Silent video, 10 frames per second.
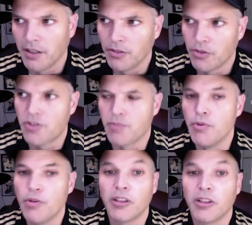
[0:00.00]

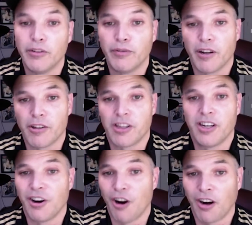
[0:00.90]
smoothly
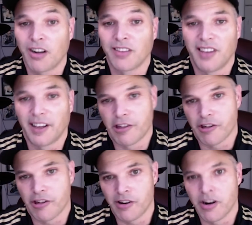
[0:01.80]
functioning
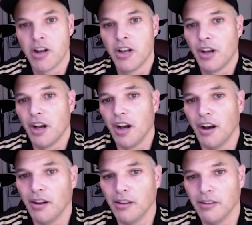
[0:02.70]
architecture
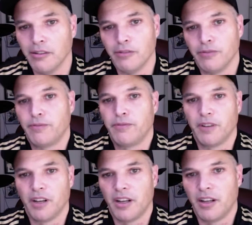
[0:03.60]
of
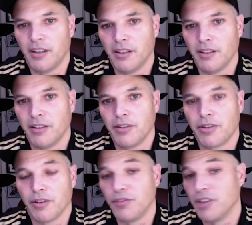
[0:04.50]

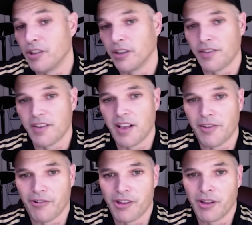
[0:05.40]
sort of digital
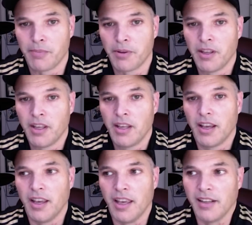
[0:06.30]
censorship.
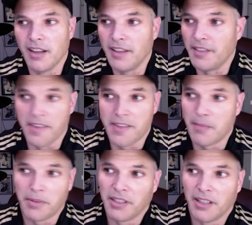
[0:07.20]
And this is
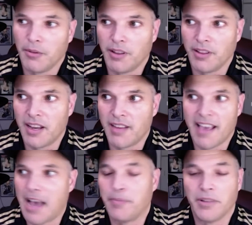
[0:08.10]
something that has
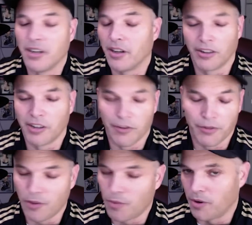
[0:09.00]
happened in other
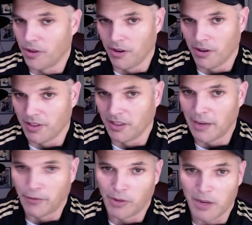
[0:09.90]
countries where the
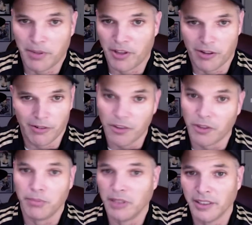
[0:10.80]
left-right picture is
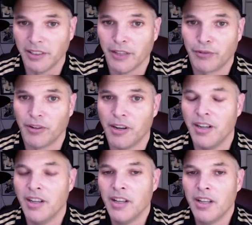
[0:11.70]
completely different.
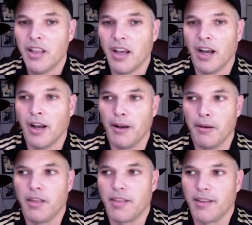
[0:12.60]

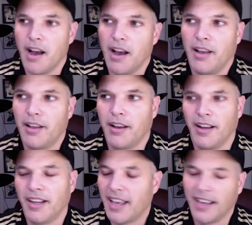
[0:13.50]
So, again,